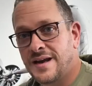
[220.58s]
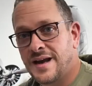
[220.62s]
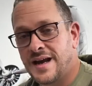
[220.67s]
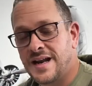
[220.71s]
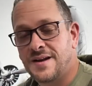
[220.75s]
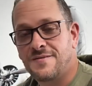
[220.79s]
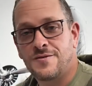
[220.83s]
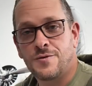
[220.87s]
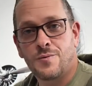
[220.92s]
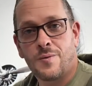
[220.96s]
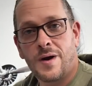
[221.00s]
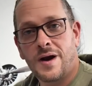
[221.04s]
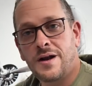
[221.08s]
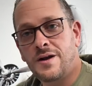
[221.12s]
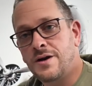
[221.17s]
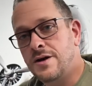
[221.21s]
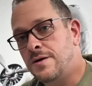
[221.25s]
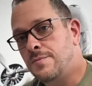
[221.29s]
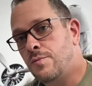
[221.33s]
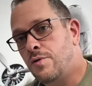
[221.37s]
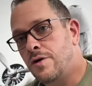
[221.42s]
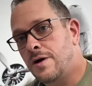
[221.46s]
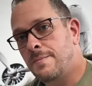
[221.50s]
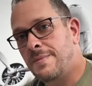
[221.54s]
And if you want to
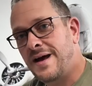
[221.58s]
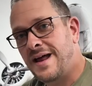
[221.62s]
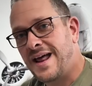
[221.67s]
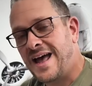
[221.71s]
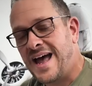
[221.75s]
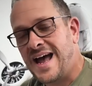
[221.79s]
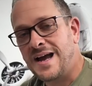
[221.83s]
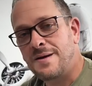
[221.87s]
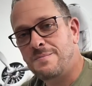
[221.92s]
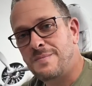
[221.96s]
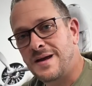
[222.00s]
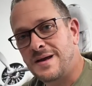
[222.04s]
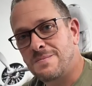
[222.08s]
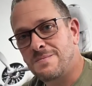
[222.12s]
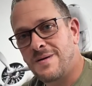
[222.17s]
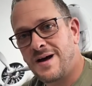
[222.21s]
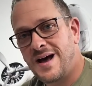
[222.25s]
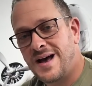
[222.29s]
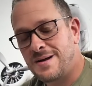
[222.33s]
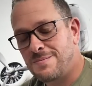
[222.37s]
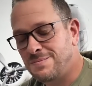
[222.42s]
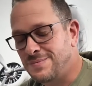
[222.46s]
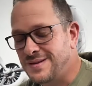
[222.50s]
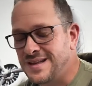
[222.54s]
learn more about Hack Make
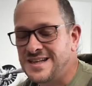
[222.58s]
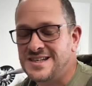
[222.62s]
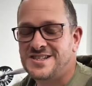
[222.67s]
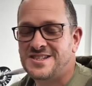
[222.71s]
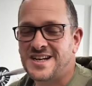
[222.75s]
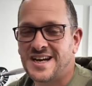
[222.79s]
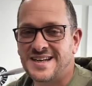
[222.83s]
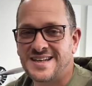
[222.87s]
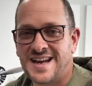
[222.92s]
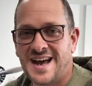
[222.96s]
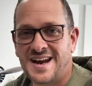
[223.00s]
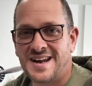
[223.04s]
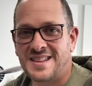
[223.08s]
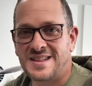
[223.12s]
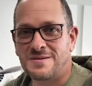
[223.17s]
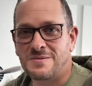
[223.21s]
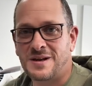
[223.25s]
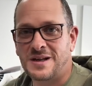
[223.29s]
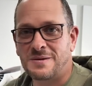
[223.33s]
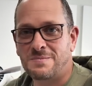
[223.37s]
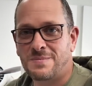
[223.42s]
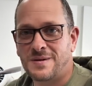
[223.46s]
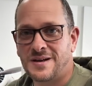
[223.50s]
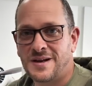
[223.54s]
Mod, please check down in the
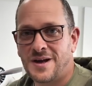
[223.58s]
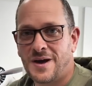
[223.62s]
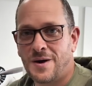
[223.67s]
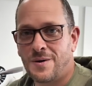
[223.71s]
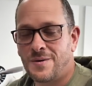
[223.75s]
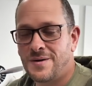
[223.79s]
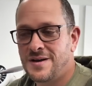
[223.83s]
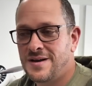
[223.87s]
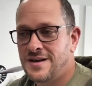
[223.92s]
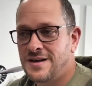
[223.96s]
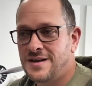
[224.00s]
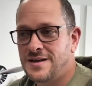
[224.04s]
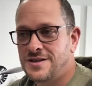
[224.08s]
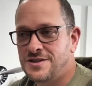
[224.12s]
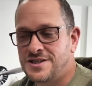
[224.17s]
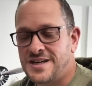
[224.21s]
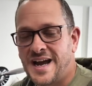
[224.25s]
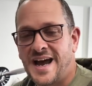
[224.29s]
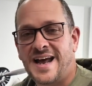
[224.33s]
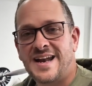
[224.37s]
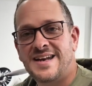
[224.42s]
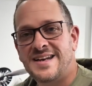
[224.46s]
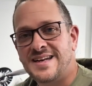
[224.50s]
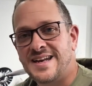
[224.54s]
link below.
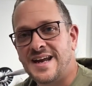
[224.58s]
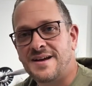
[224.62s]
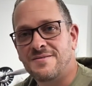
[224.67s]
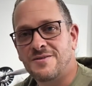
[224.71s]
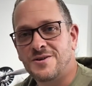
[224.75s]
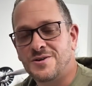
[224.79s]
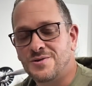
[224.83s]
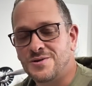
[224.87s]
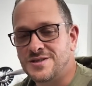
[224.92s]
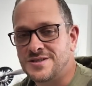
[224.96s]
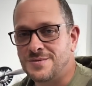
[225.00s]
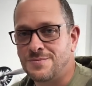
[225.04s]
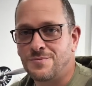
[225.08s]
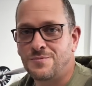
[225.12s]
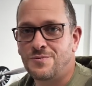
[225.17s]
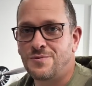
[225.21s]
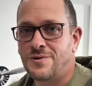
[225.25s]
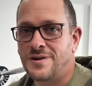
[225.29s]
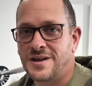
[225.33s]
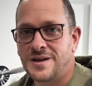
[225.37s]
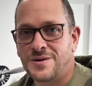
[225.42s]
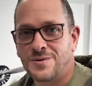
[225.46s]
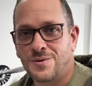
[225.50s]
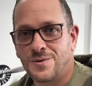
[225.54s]
Chad and Dave are doing some
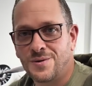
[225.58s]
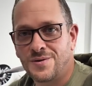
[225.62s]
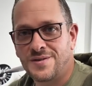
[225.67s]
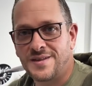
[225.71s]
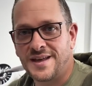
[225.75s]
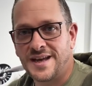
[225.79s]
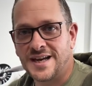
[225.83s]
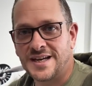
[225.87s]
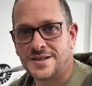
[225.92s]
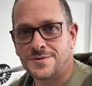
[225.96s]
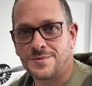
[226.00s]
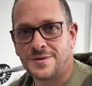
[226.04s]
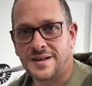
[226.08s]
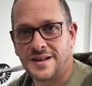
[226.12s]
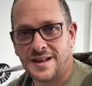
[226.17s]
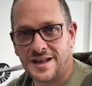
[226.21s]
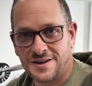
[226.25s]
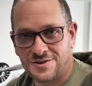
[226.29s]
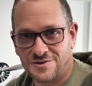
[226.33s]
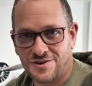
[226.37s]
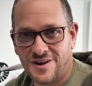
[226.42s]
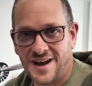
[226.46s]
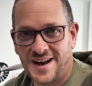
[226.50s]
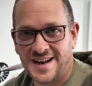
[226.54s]
really cool things with
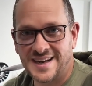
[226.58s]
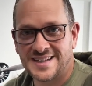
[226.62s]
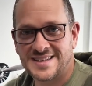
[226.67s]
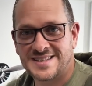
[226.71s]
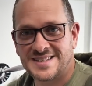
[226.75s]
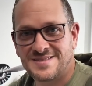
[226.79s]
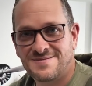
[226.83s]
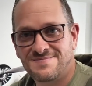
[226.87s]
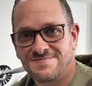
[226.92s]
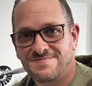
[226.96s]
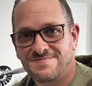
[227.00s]
electronics.